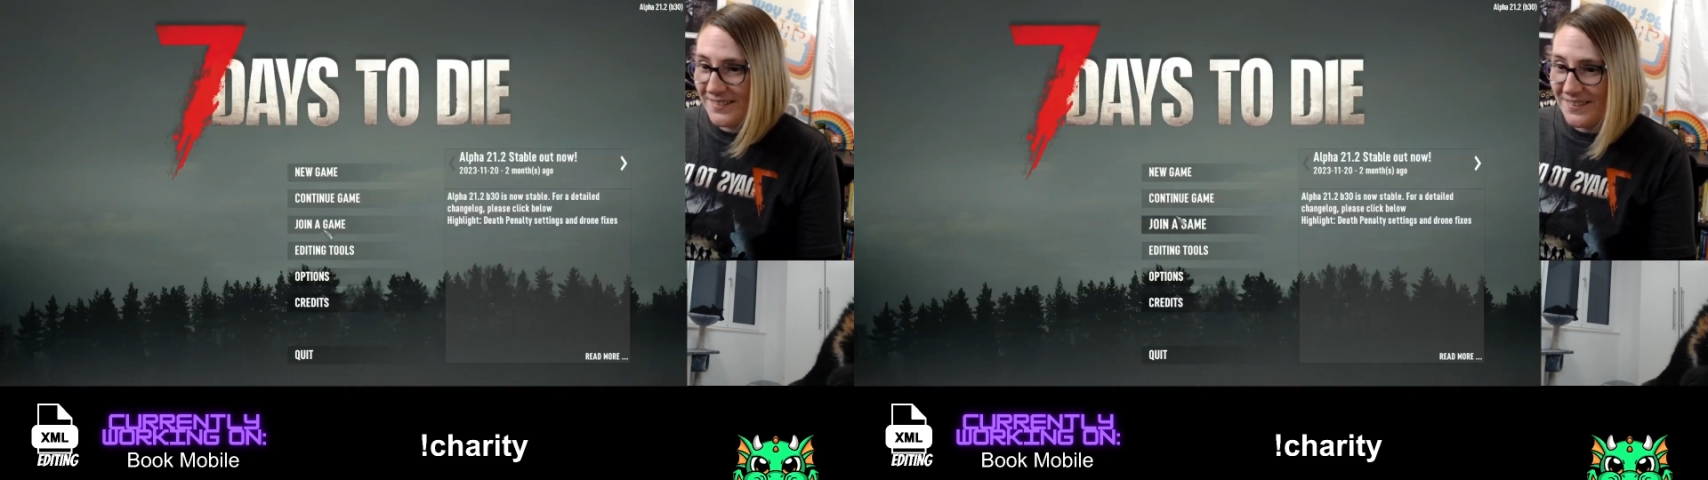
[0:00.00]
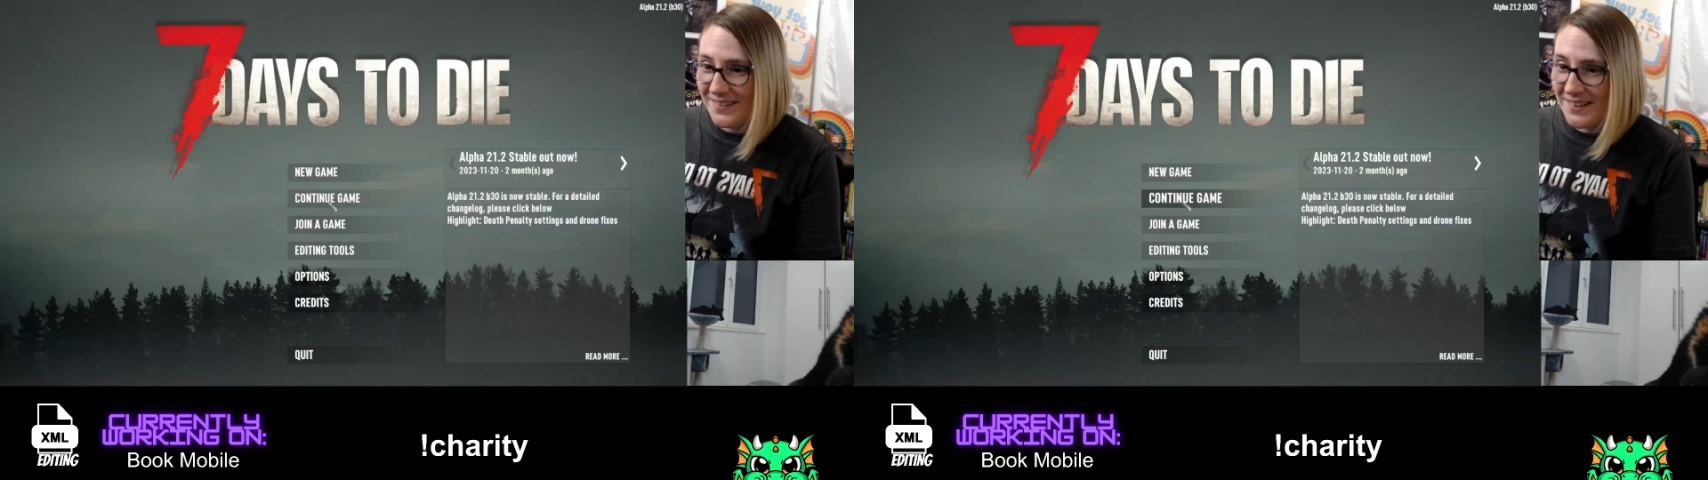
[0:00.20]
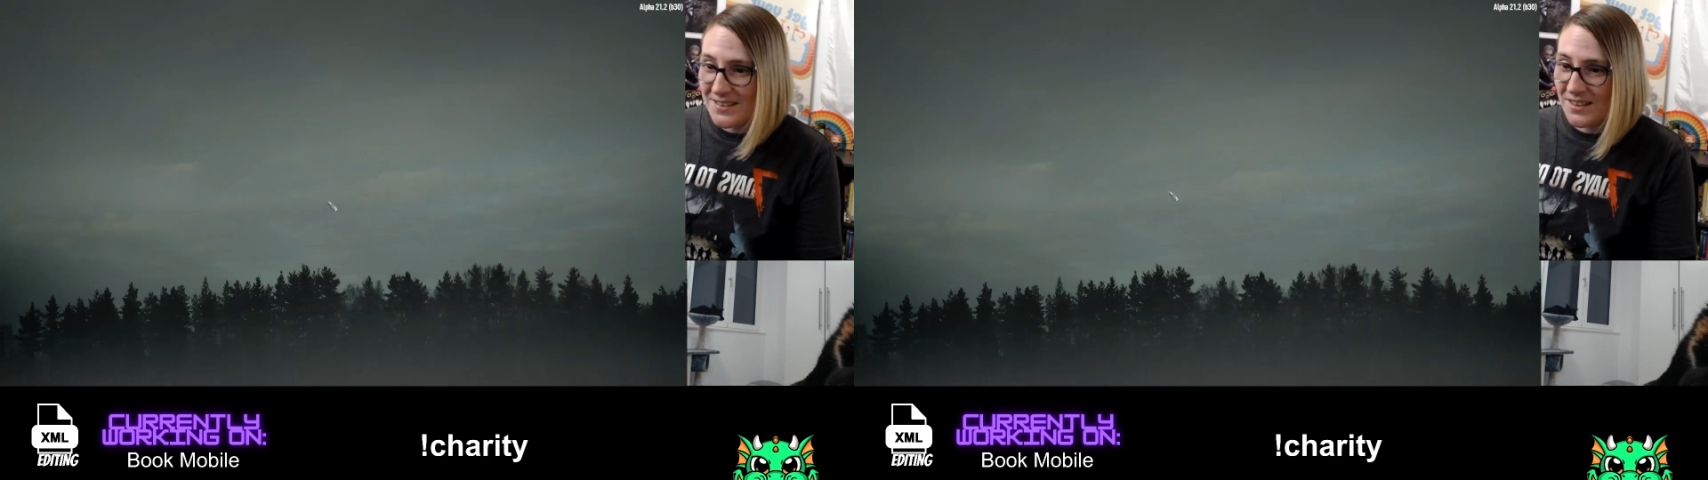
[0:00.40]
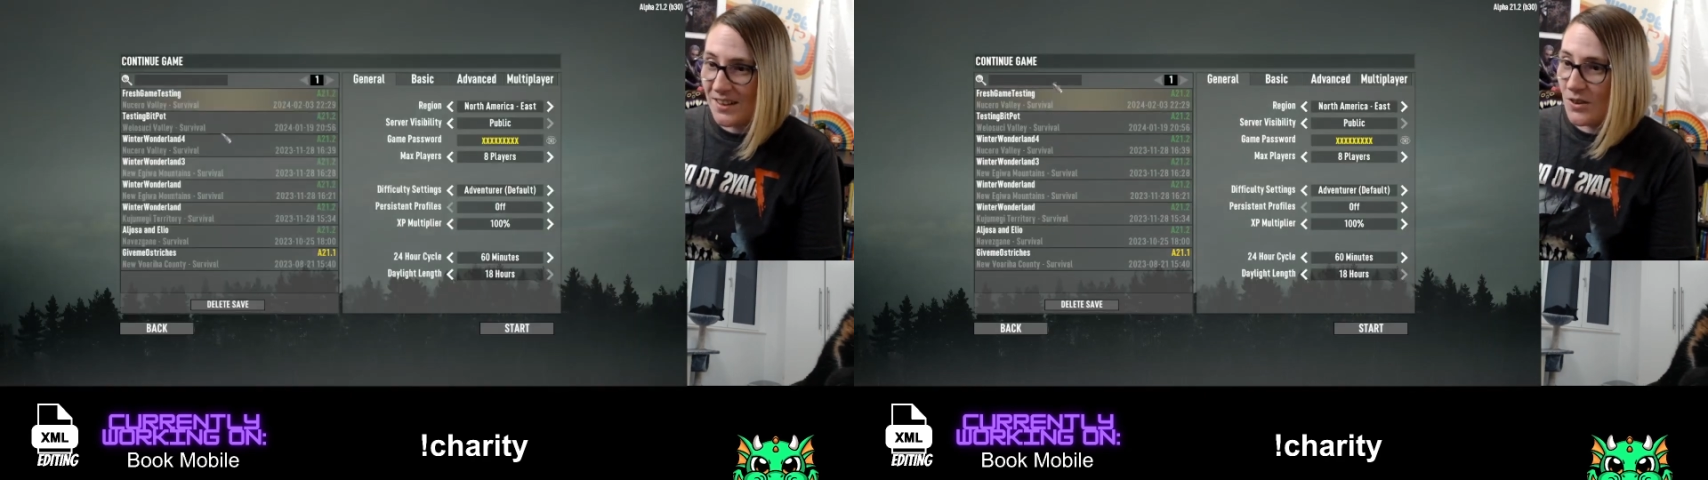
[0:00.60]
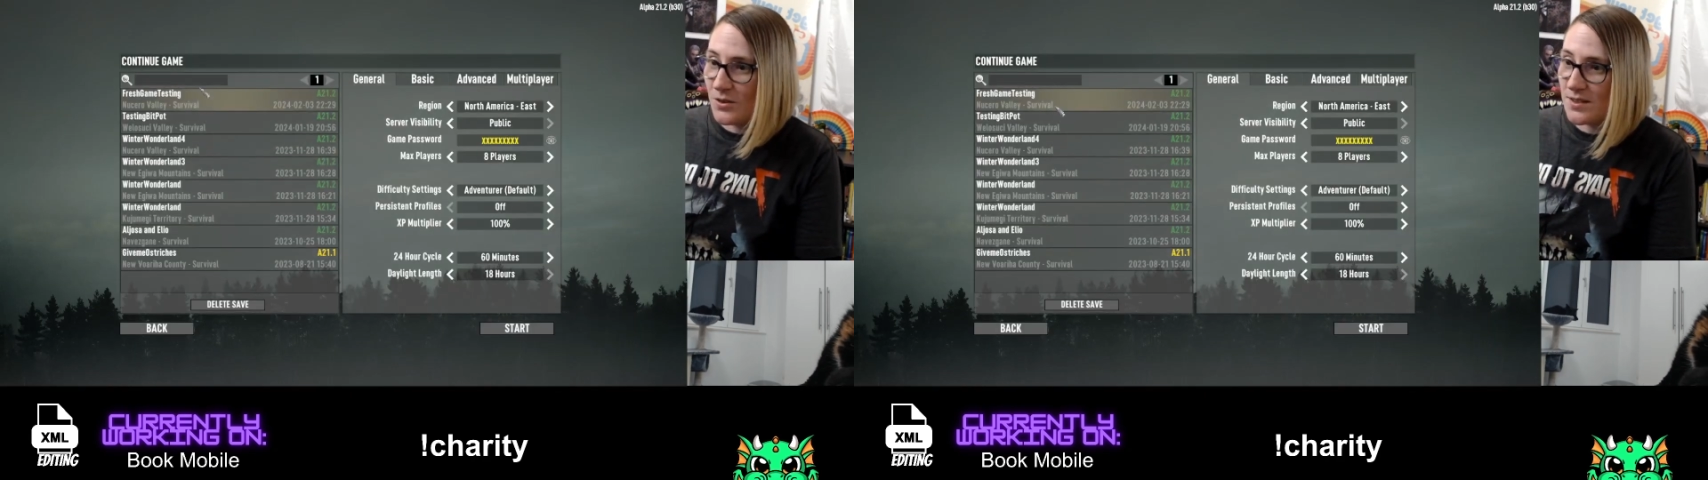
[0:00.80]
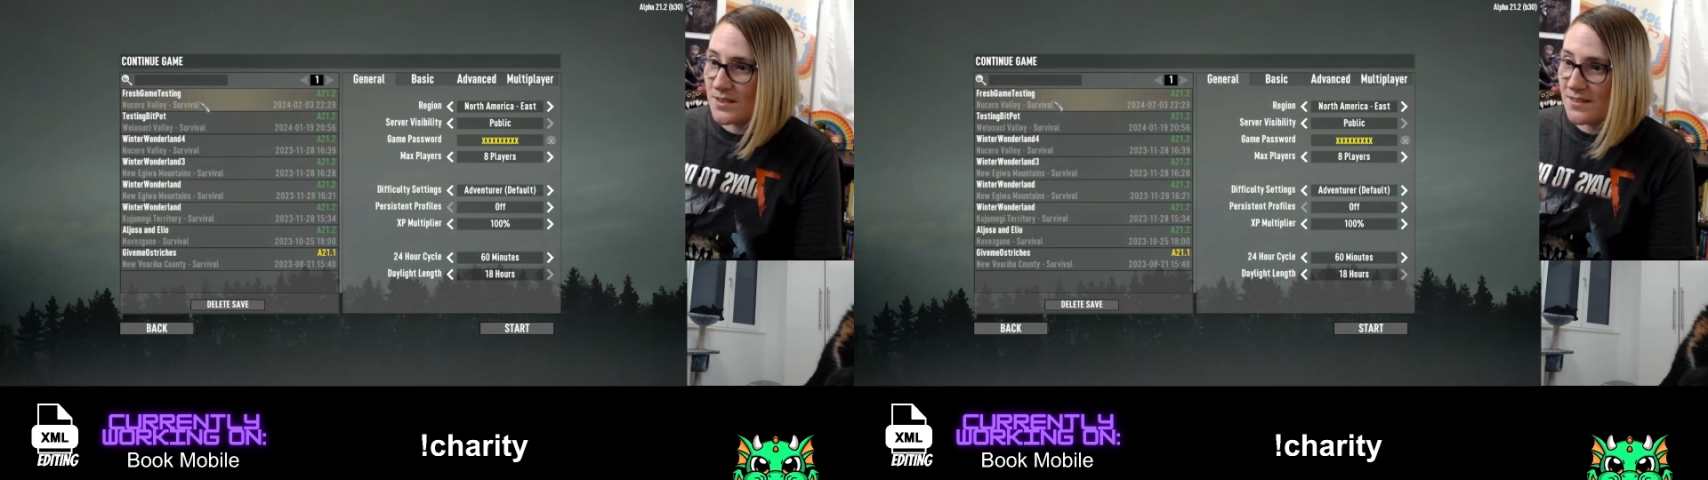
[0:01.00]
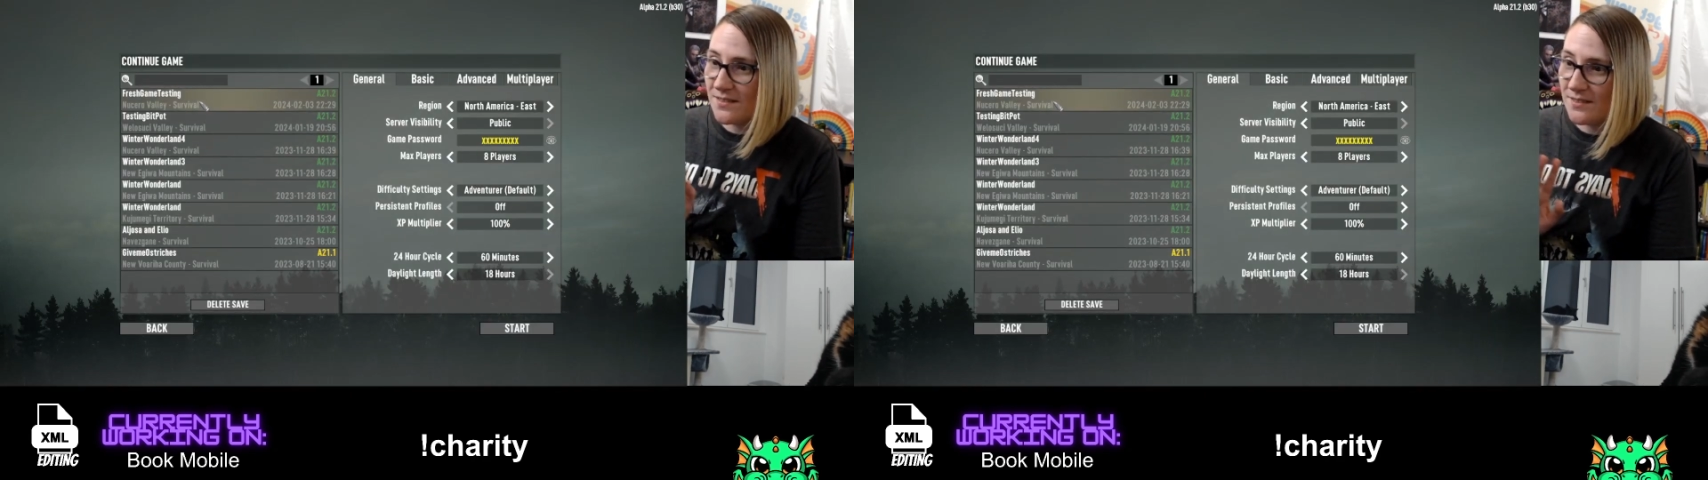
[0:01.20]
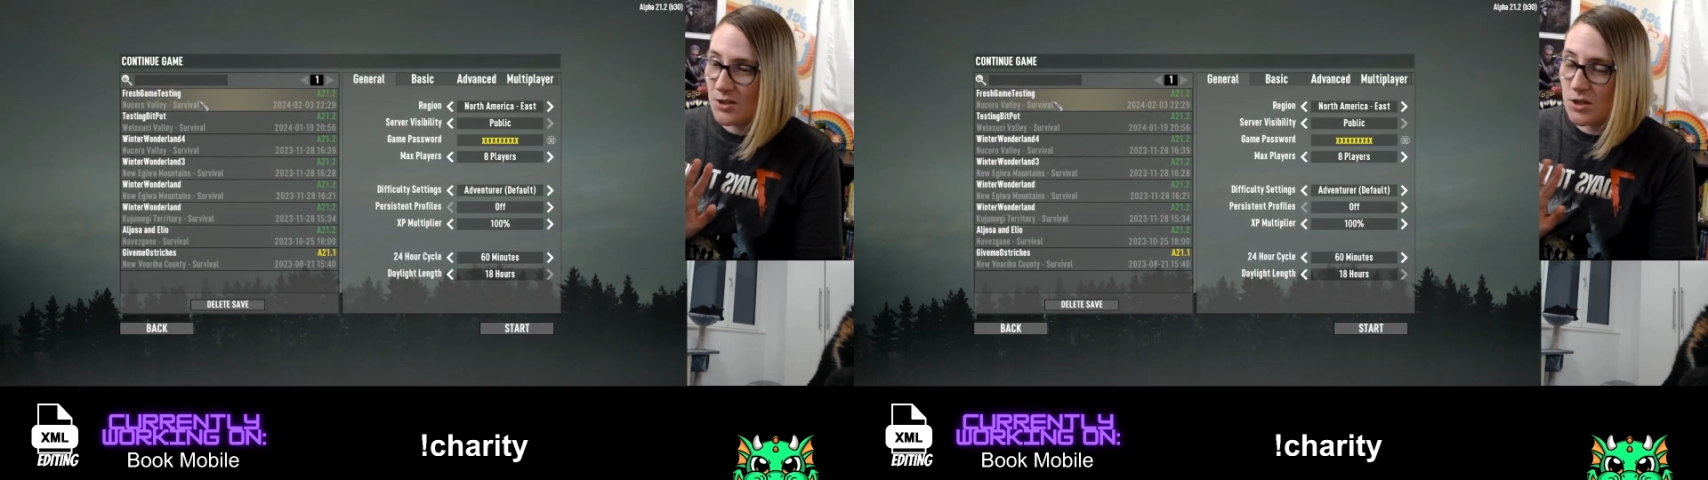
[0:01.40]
It's close. She's